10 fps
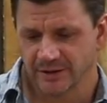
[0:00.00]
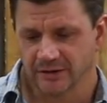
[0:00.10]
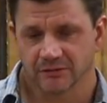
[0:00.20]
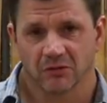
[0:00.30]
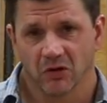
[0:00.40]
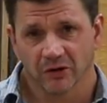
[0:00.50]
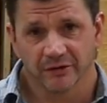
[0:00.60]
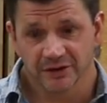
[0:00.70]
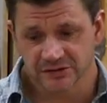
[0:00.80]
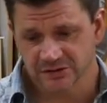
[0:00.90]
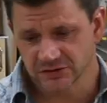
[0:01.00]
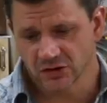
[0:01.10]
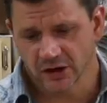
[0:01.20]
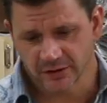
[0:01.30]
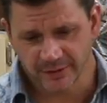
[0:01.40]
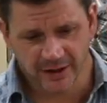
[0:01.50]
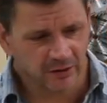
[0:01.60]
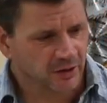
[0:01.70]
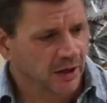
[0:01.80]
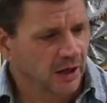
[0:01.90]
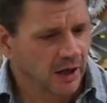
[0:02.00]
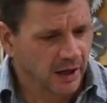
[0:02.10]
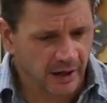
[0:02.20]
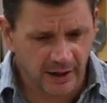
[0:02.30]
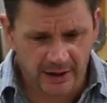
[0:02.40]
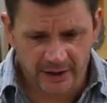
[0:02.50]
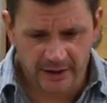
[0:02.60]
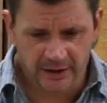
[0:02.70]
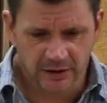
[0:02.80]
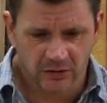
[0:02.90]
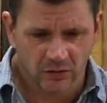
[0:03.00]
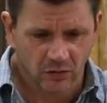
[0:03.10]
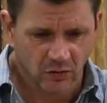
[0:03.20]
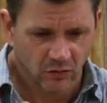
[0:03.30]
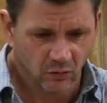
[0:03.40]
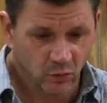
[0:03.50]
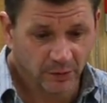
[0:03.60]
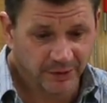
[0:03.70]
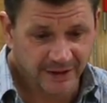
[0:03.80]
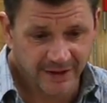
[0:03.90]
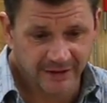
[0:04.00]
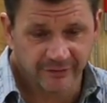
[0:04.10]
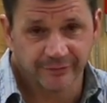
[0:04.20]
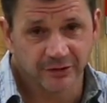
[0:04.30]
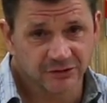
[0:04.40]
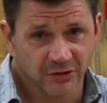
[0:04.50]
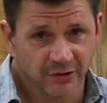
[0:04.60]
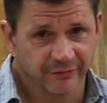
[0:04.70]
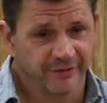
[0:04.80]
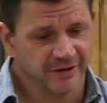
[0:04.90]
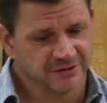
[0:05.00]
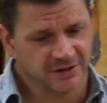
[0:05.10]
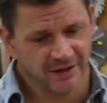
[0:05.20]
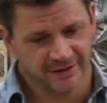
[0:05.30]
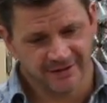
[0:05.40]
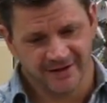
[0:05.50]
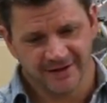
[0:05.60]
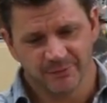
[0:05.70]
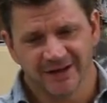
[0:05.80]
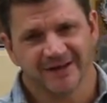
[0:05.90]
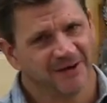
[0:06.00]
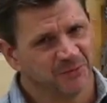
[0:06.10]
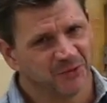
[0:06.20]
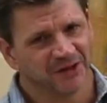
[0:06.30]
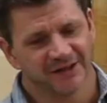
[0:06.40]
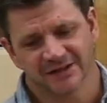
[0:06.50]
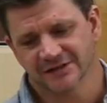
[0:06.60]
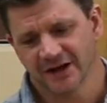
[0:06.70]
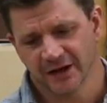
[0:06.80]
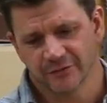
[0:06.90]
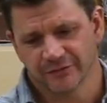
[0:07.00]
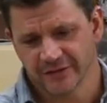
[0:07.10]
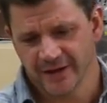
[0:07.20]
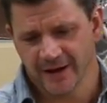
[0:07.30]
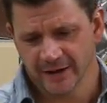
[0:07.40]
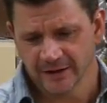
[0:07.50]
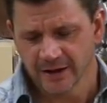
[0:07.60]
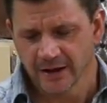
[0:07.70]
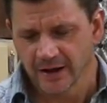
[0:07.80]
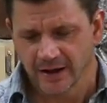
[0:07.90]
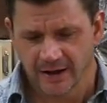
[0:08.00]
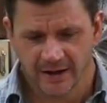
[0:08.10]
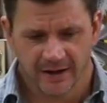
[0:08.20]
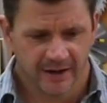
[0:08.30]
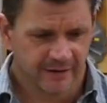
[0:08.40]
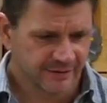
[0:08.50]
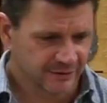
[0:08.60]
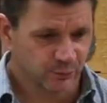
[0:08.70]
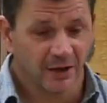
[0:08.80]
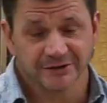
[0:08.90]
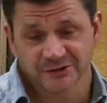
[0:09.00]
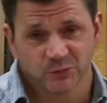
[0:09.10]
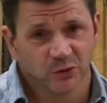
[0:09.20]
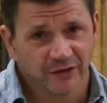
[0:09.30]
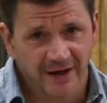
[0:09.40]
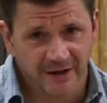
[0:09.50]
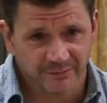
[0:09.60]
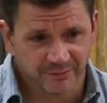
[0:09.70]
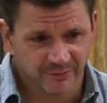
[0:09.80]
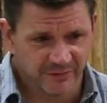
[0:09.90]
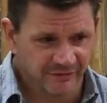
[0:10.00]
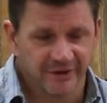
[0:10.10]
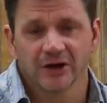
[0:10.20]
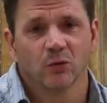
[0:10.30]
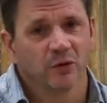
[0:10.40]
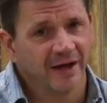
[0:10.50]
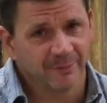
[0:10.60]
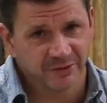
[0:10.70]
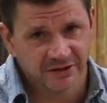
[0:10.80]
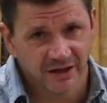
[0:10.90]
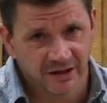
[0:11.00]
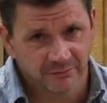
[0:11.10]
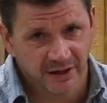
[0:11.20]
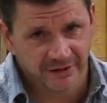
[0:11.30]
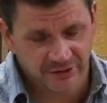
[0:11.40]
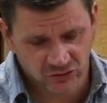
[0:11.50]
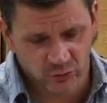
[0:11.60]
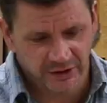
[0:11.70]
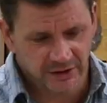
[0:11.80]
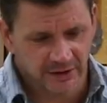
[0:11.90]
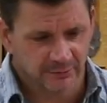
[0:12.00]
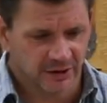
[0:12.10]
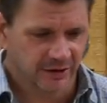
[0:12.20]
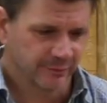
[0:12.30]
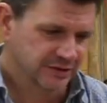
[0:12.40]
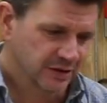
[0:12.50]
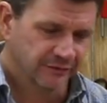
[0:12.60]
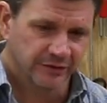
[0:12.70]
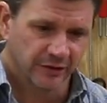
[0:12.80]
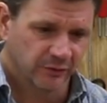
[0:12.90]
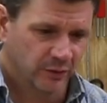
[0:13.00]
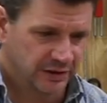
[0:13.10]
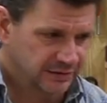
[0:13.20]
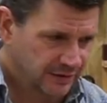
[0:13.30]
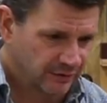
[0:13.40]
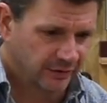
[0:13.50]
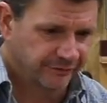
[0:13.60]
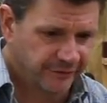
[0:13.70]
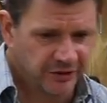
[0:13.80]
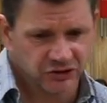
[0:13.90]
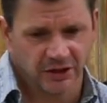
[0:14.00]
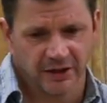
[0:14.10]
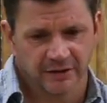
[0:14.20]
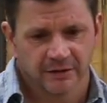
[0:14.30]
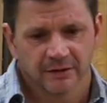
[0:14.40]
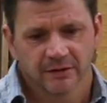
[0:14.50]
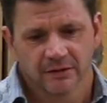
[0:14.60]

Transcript: about all there is to talk about. I will be getting the first coat of finish on any minute now. I'm really excited for that, and this project will not, the video will not be done by this weekend. I'm going to give myself another week to get all the finish on.